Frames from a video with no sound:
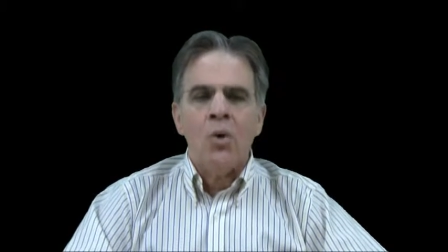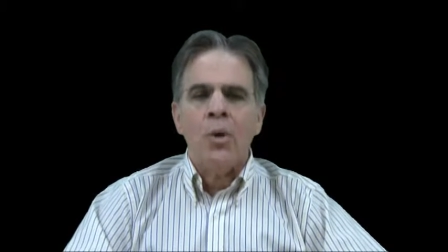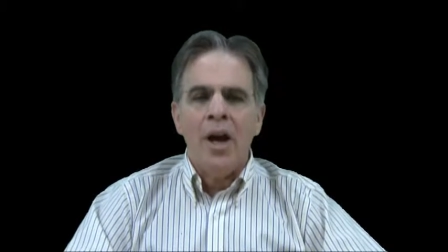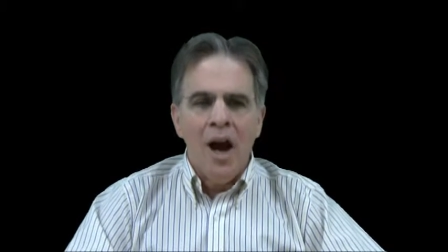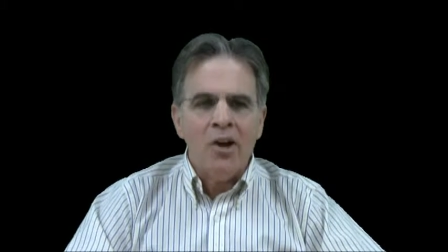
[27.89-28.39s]

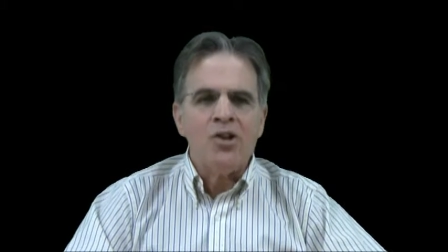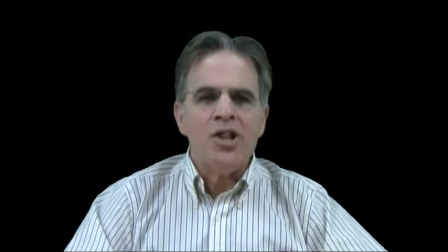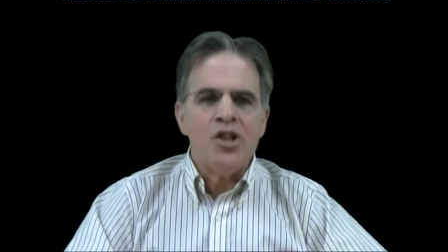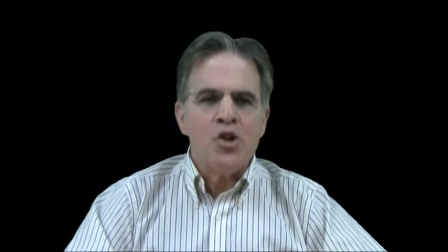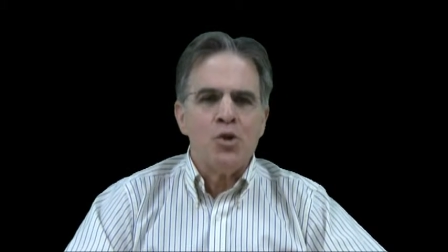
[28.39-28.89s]
We hire
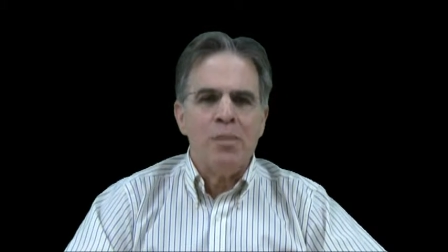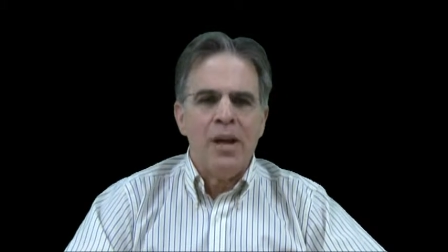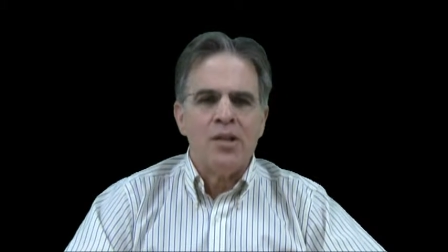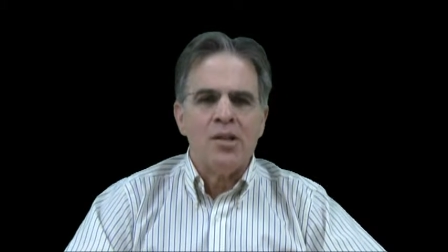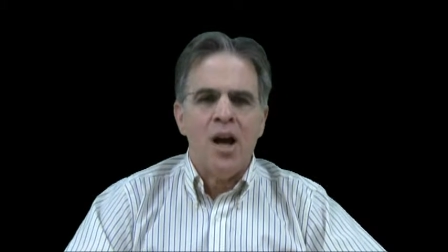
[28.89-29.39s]
teachers
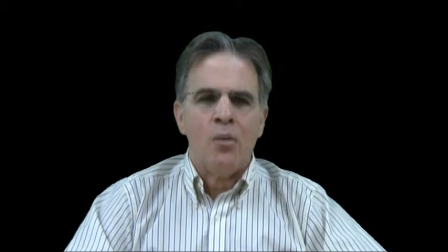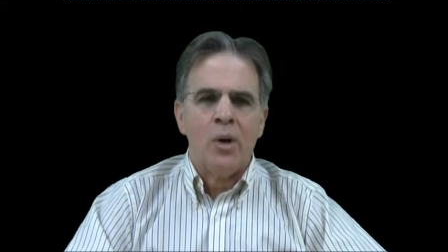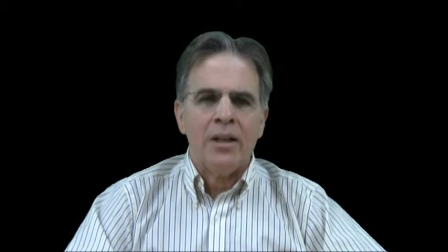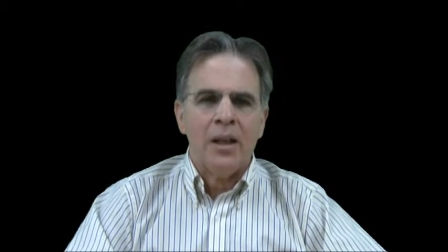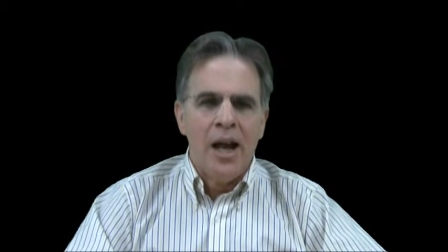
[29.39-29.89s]
based on
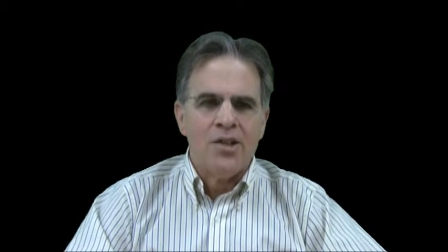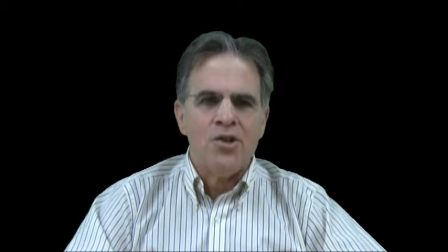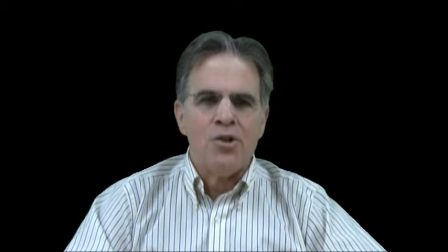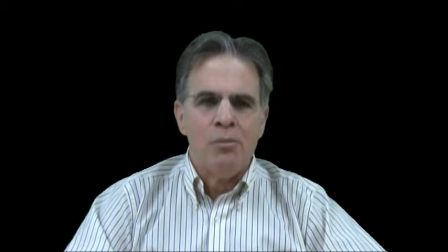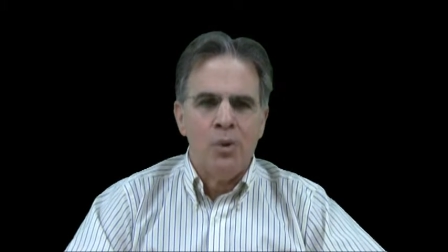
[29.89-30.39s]
what
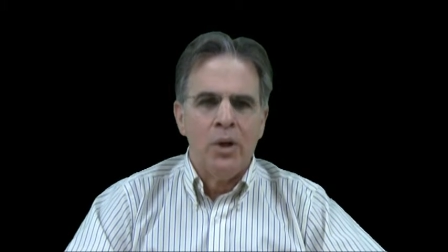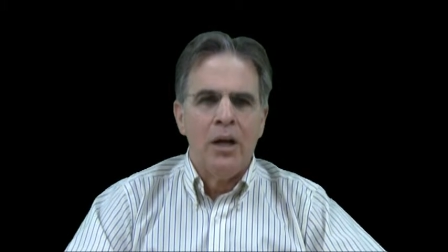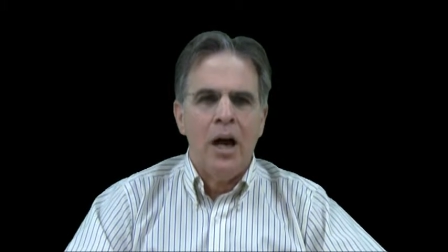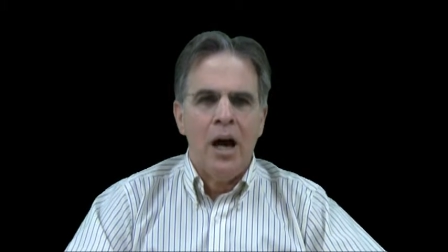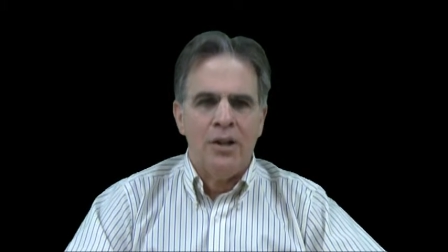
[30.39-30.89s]
classes you
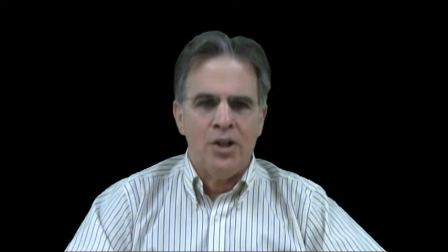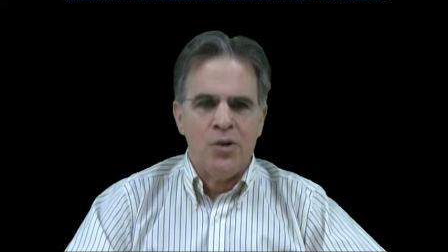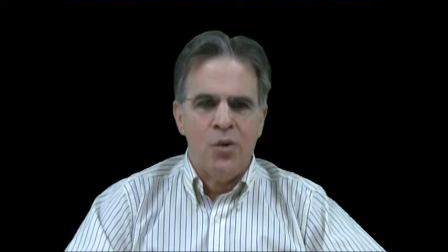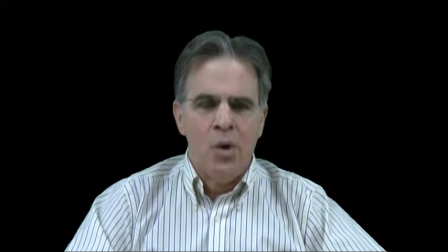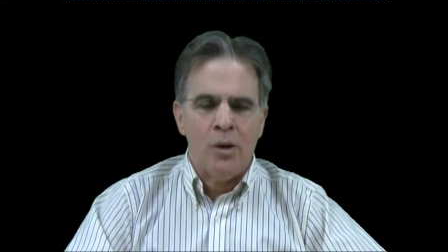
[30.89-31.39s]
put on
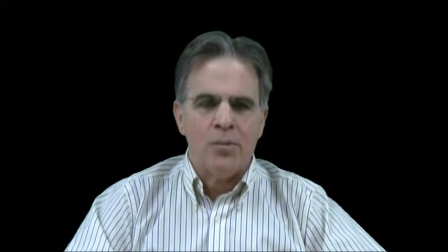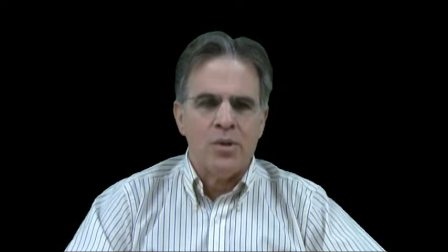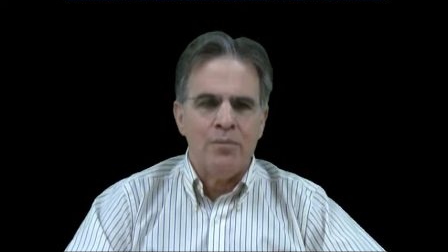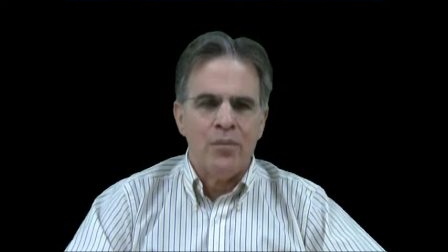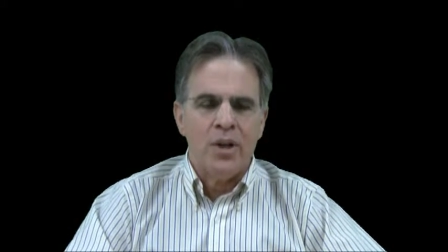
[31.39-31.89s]
these
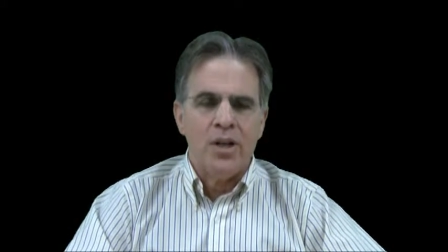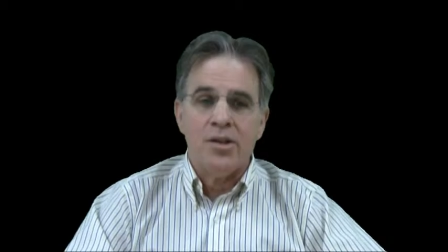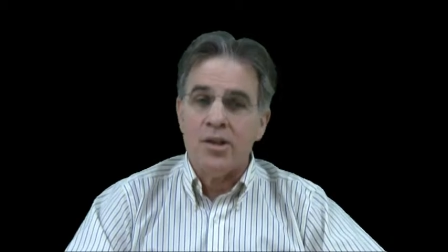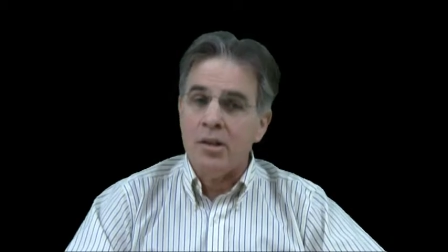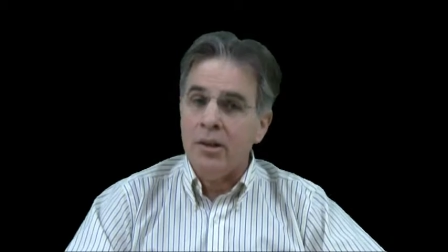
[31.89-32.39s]
forms. Is
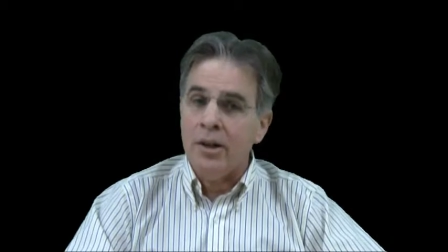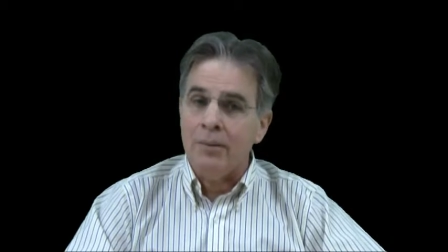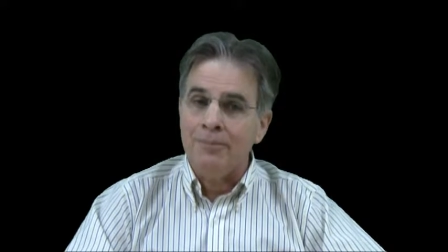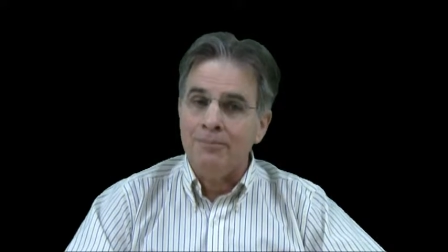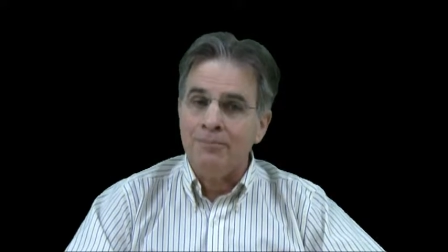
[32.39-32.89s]
this clear?